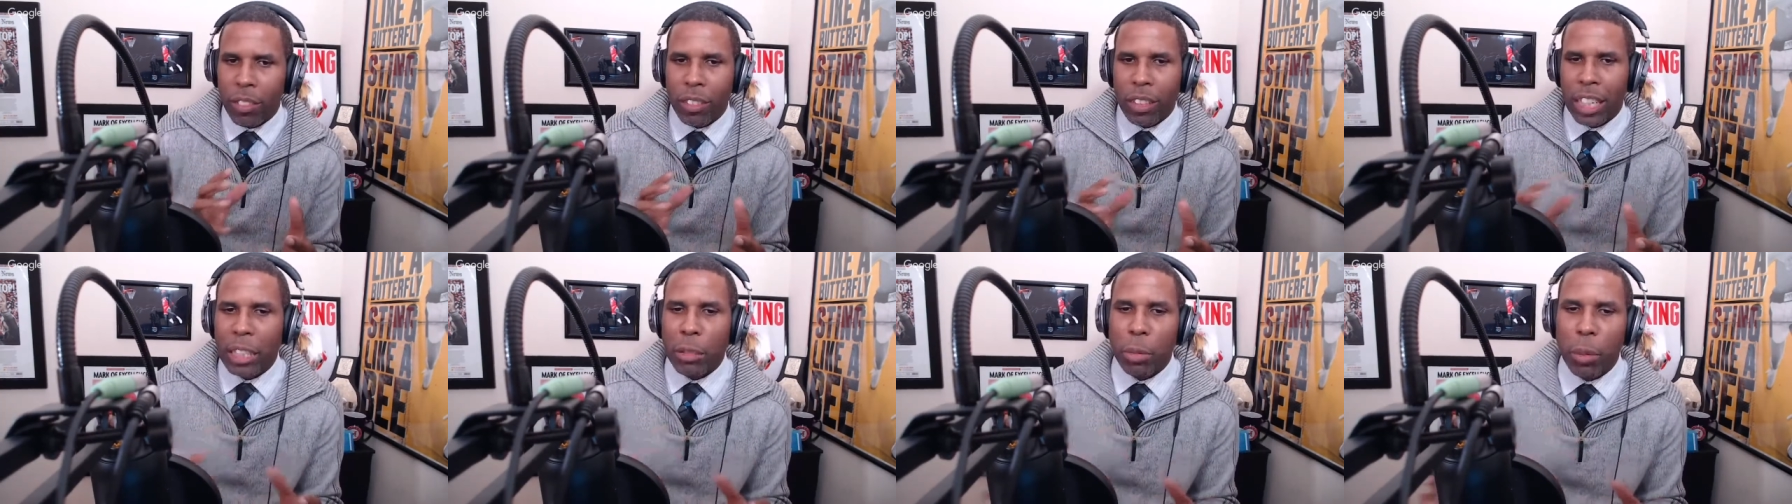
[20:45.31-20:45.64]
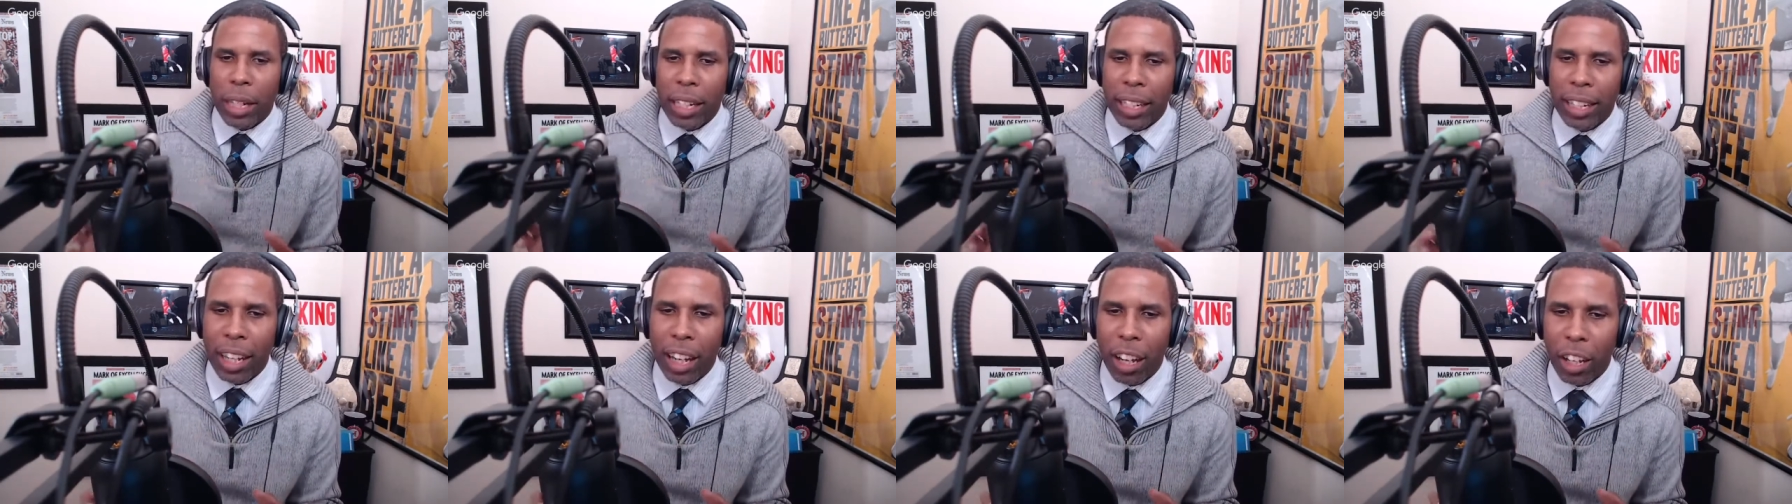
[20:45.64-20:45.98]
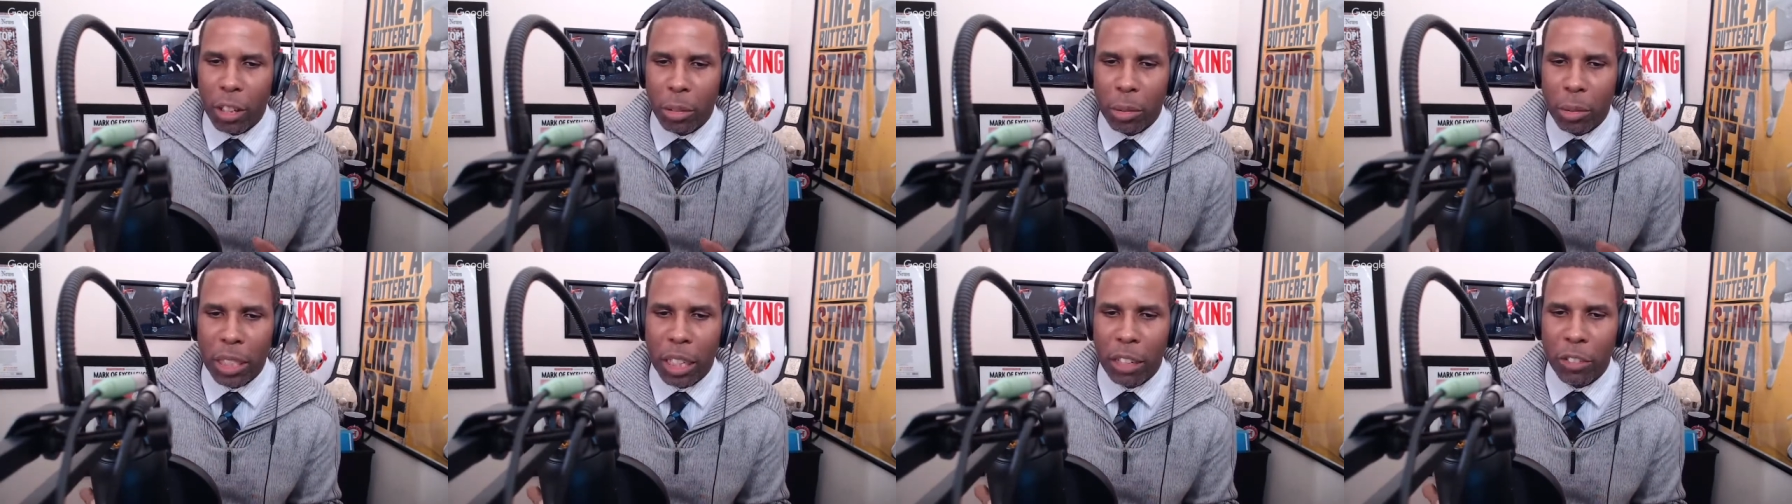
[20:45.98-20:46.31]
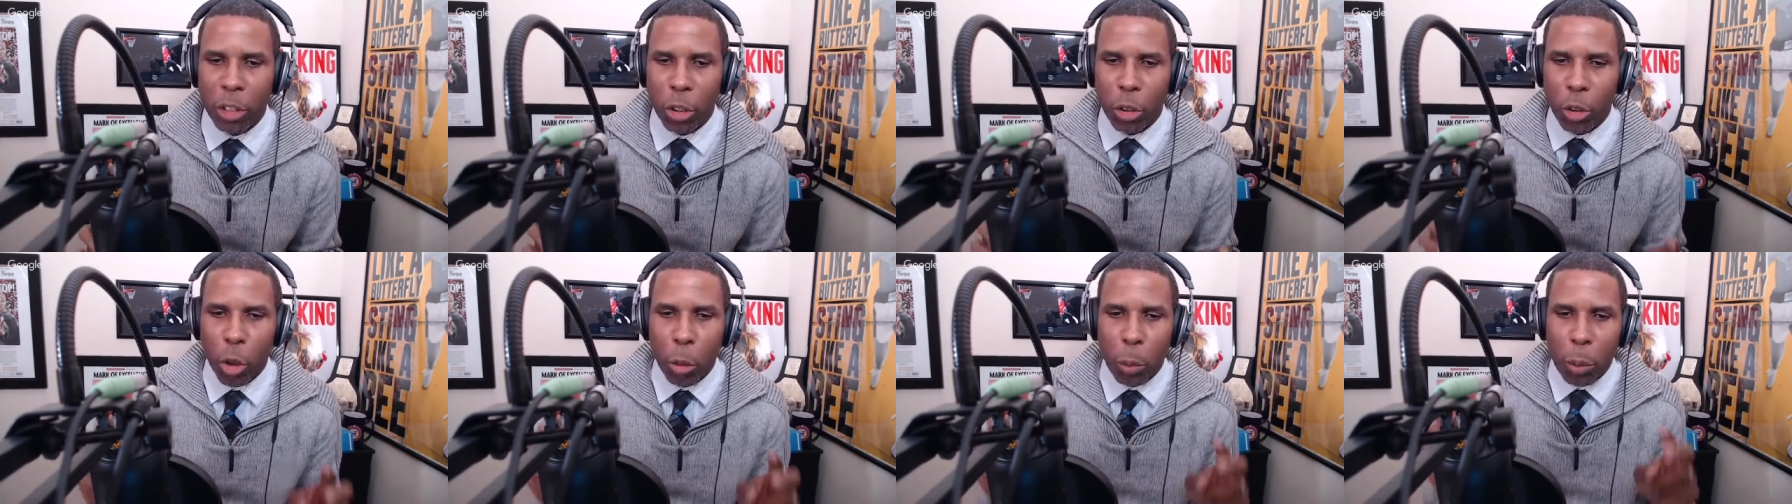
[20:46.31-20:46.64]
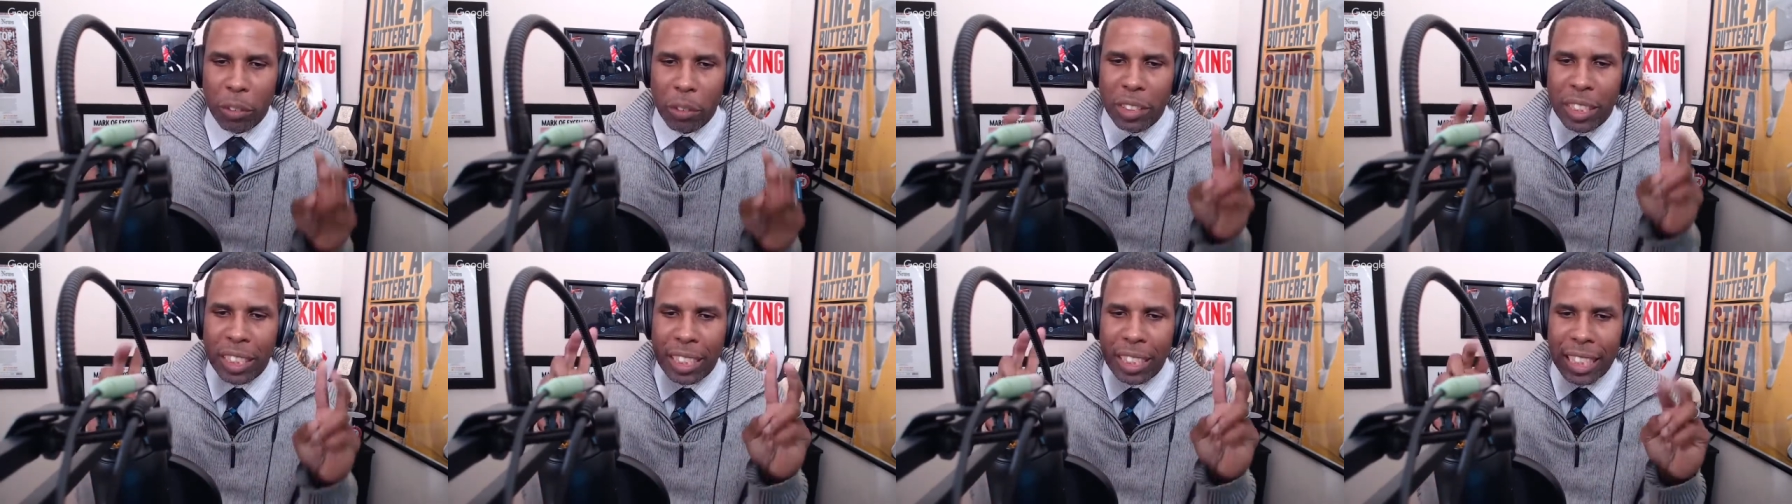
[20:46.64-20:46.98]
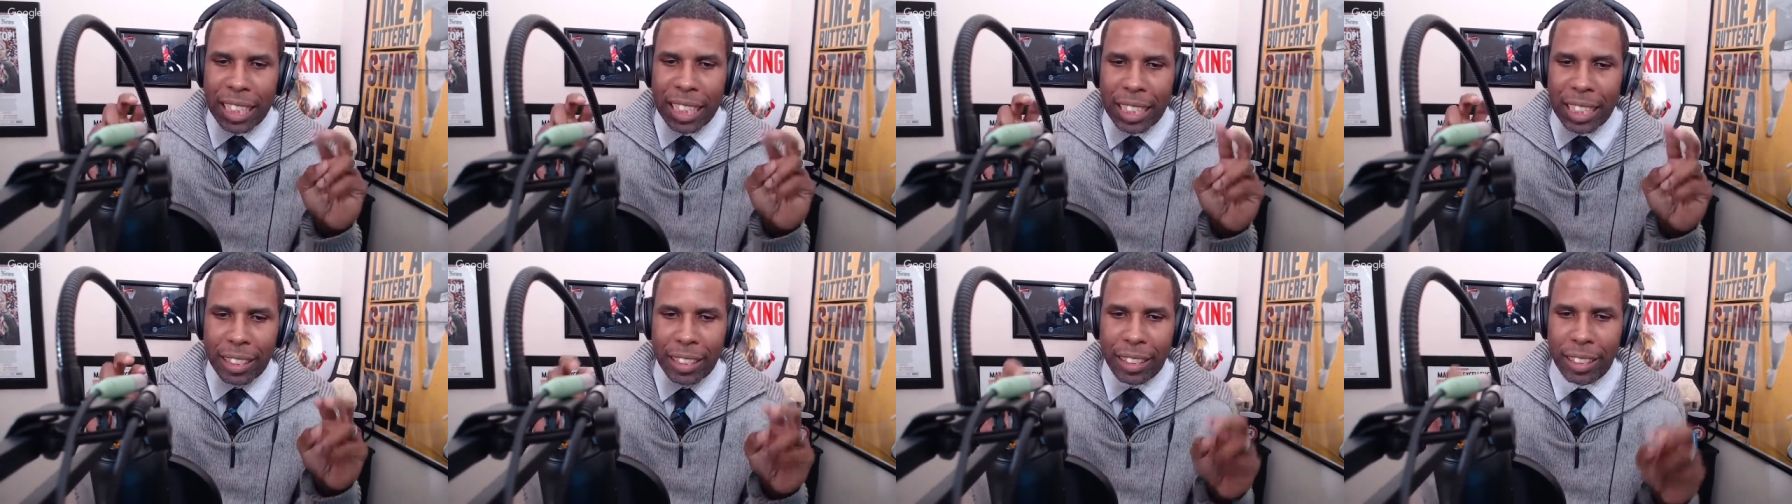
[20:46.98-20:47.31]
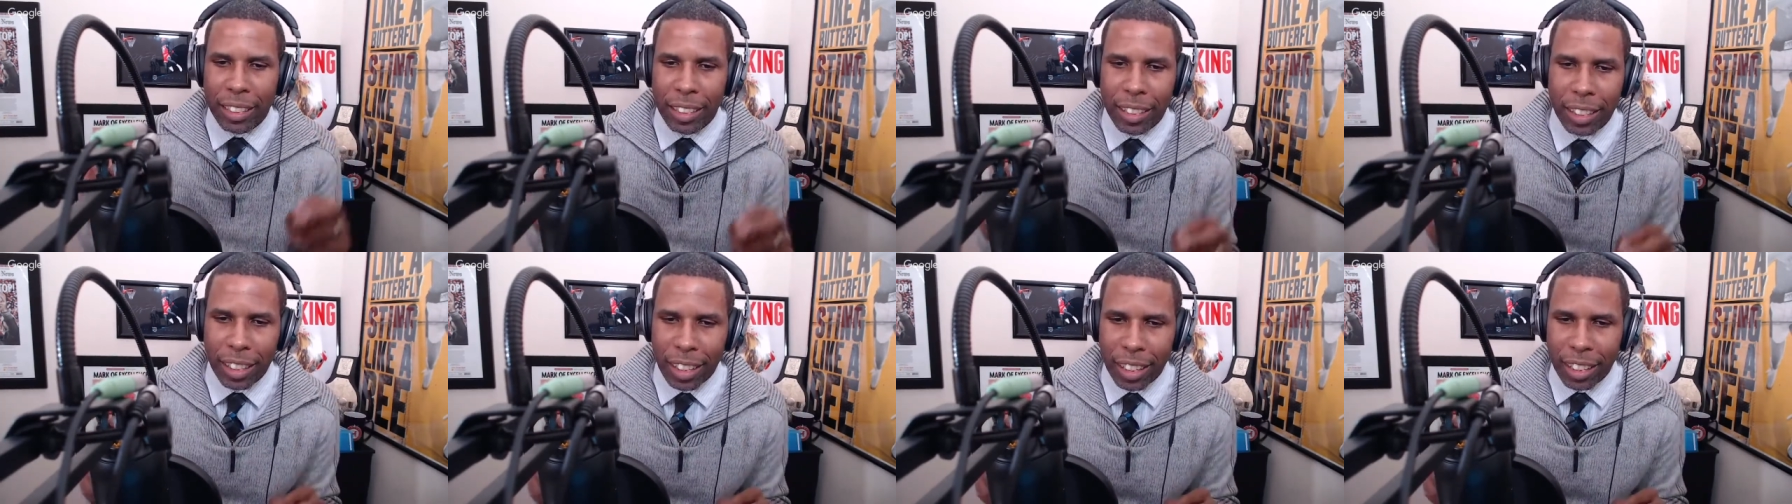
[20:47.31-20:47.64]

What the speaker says: That's why they call themselves the group of 6.